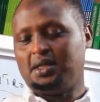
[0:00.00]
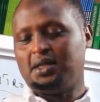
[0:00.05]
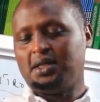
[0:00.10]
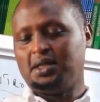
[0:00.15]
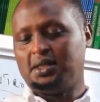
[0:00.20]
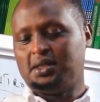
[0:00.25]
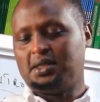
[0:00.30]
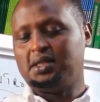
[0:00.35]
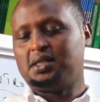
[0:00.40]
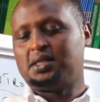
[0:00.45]

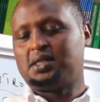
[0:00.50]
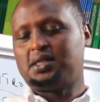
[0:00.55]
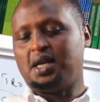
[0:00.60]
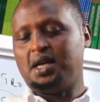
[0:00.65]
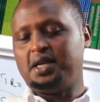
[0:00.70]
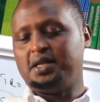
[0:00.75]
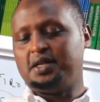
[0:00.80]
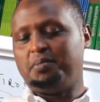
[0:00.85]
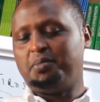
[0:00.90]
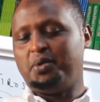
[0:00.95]
it is
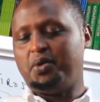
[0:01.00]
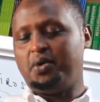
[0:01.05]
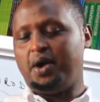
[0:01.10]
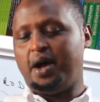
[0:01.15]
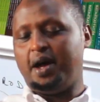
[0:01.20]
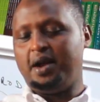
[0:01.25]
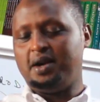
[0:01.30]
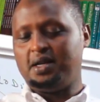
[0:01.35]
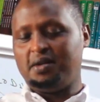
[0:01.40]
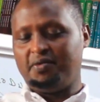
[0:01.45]

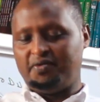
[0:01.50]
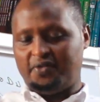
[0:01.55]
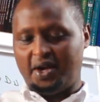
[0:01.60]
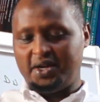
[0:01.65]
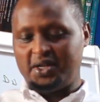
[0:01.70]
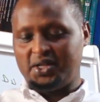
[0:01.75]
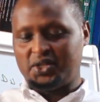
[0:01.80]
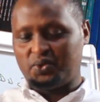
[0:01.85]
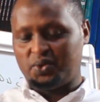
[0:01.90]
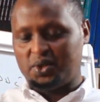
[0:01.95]
tangible and it
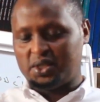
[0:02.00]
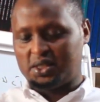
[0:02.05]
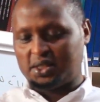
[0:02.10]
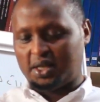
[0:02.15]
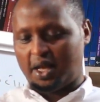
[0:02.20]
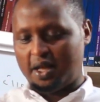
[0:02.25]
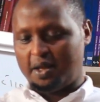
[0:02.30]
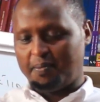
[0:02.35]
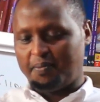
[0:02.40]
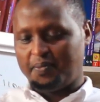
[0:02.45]
varies with
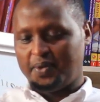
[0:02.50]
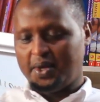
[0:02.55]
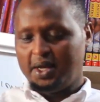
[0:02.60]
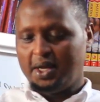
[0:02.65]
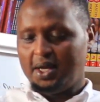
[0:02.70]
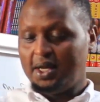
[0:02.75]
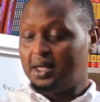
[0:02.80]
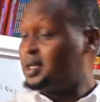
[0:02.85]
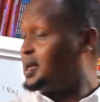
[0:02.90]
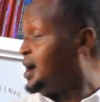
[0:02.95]
time.
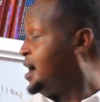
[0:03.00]
It